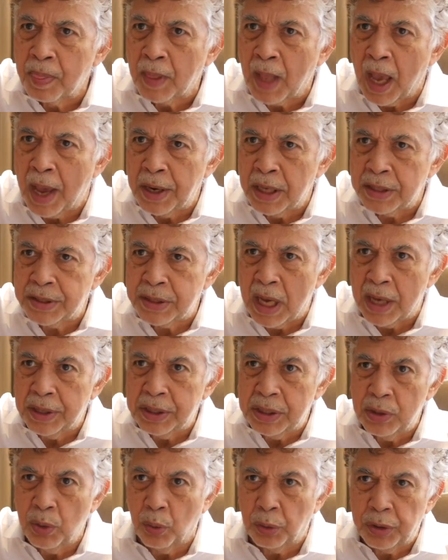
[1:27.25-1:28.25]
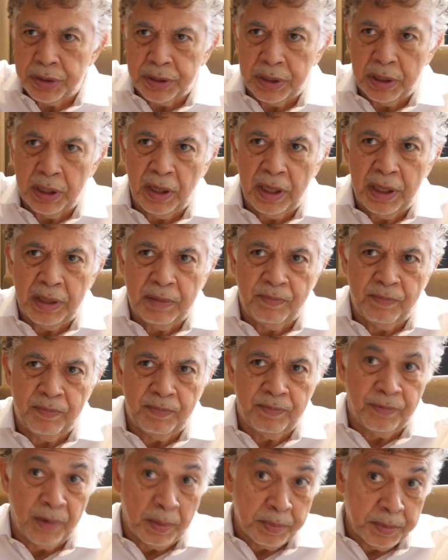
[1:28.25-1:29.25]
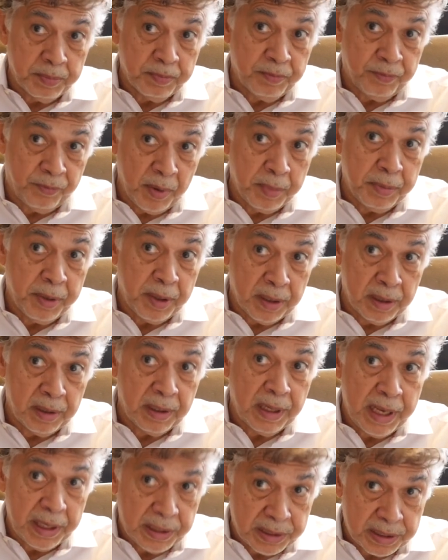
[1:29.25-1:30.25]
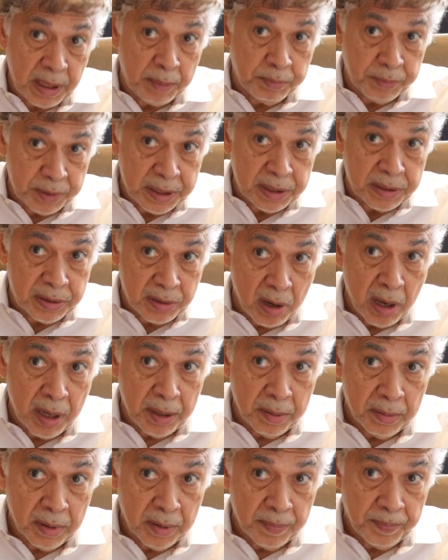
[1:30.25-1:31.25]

And I started noticing it from the late 70s on.